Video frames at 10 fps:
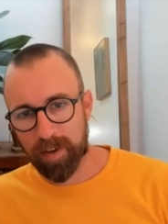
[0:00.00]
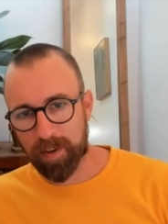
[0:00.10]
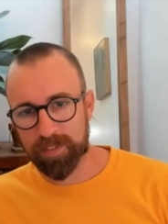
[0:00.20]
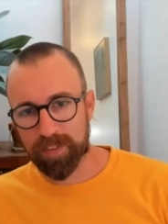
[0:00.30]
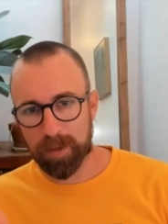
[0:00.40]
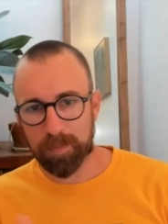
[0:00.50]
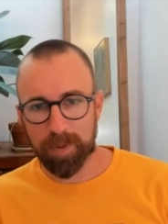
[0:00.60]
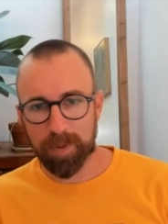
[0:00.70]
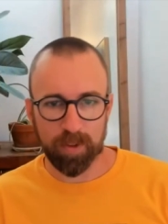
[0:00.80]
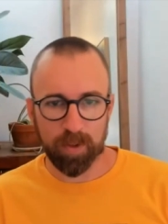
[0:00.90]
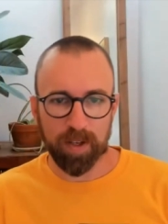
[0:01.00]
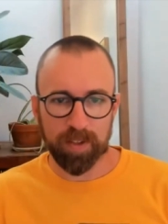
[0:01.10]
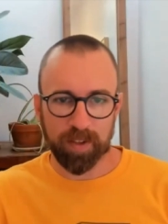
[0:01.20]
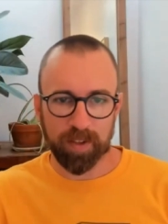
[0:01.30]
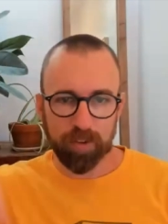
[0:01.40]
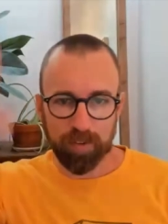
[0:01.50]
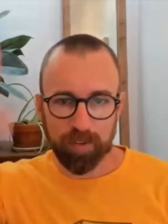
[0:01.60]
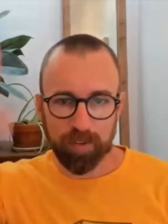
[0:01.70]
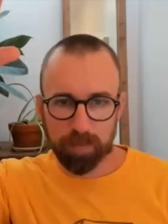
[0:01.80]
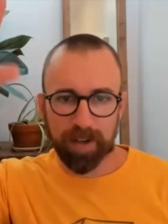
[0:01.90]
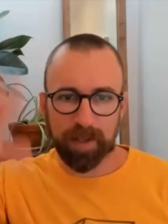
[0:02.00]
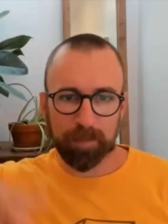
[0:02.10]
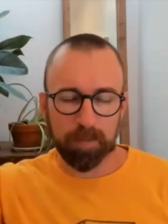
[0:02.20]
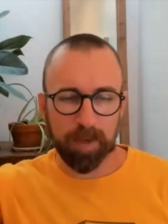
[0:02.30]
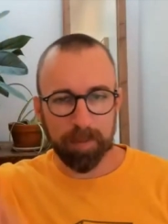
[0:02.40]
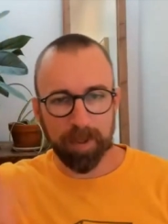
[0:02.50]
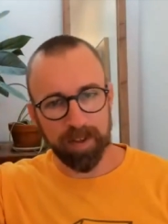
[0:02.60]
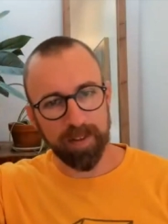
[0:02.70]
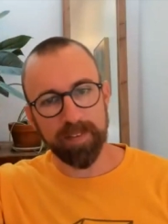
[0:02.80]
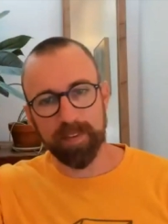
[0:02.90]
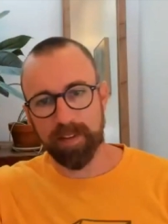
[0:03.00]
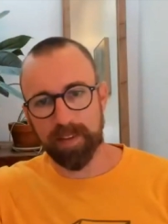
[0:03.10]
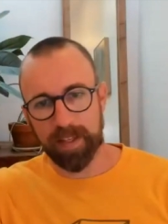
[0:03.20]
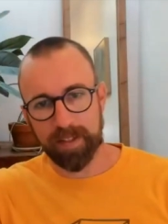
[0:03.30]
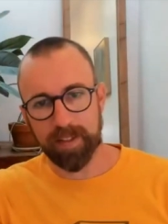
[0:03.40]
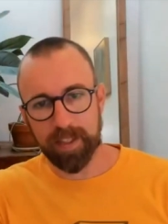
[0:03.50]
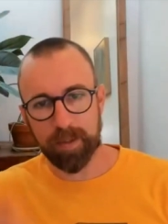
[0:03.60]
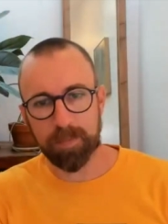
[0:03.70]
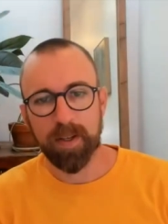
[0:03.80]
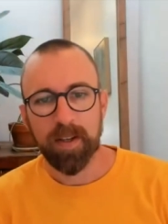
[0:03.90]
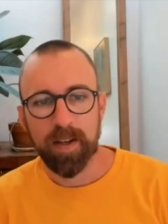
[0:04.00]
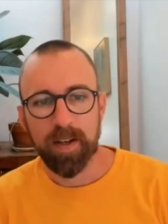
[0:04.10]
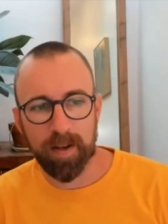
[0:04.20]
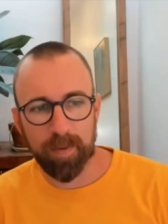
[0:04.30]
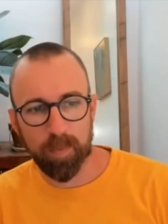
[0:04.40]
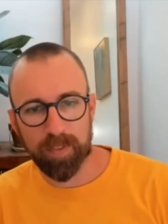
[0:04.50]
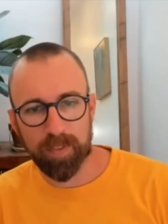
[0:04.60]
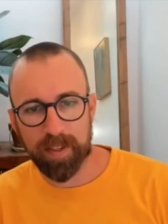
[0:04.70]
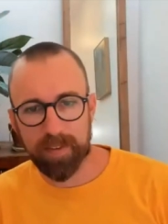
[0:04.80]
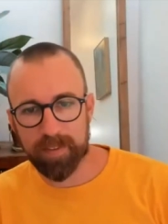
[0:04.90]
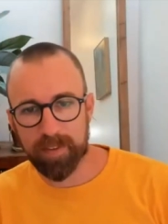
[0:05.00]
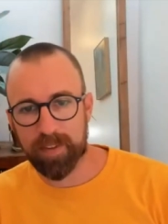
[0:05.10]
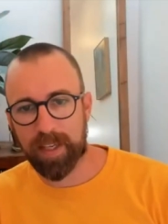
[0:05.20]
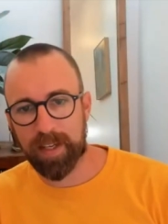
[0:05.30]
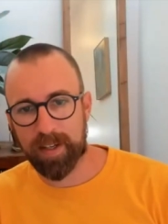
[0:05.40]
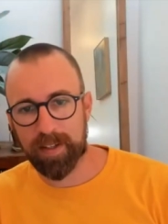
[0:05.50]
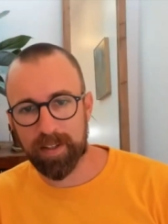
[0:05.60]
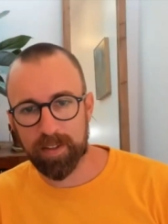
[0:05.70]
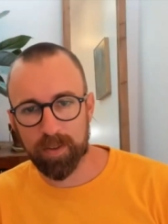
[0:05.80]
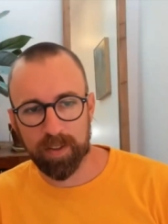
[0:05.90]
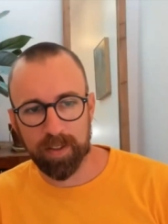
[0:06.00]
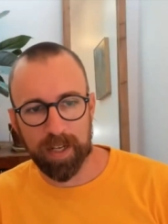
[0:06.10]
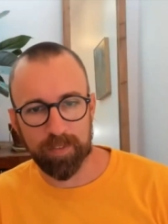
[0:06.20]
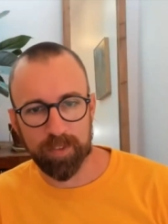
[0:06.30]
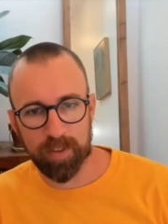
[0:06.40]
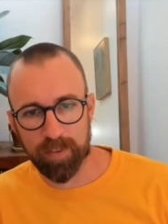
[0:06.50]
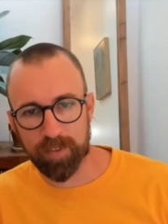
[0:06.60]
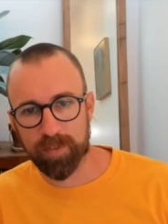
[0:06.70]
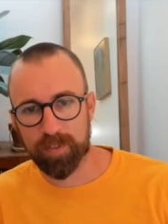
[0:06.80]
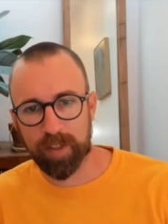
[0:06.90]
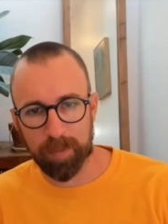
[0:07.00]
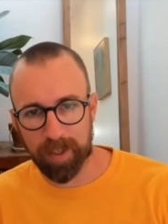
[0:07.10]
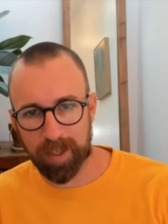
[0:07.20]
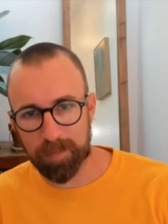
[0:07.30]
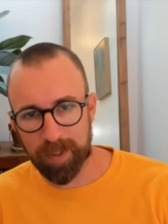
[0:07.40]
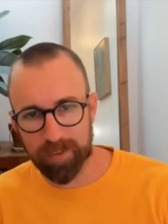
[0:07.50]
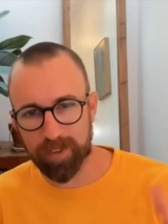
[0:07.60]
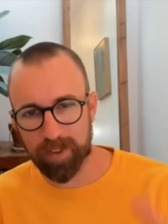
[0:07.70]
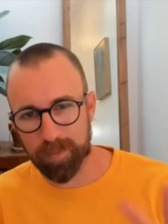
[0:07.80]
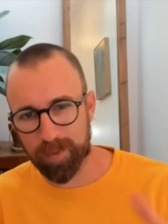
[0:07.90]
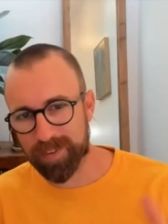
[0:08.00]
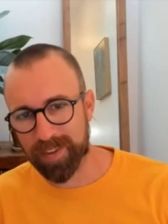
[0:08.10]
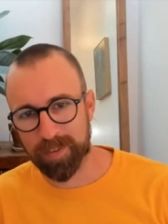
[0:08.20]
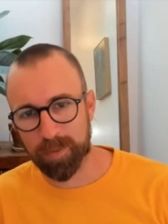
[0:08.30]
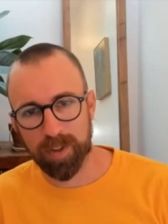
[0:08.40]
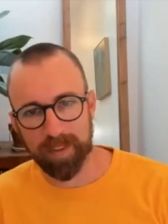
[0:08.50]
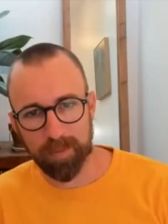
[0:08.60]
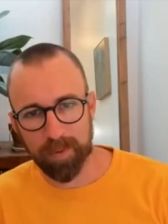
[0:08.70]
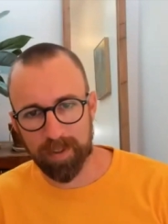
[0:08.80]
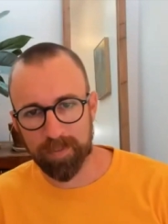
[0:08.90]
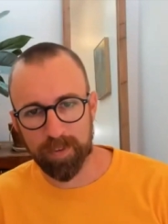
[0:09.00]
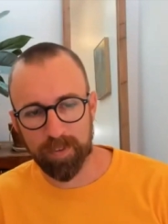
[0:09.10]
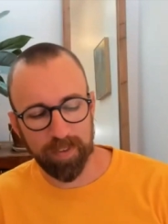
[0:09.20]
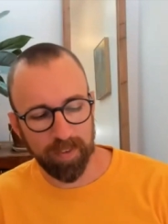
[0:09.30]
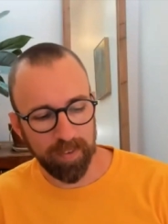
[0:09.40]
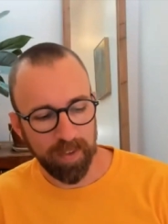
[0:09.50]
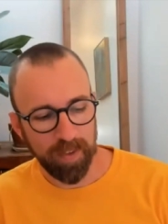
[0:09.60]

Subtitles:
set a bit so as I respond up to my parents that they can keep what they still can, and you can kind of turn sampling on midstream, which doesn't work that well for reasons.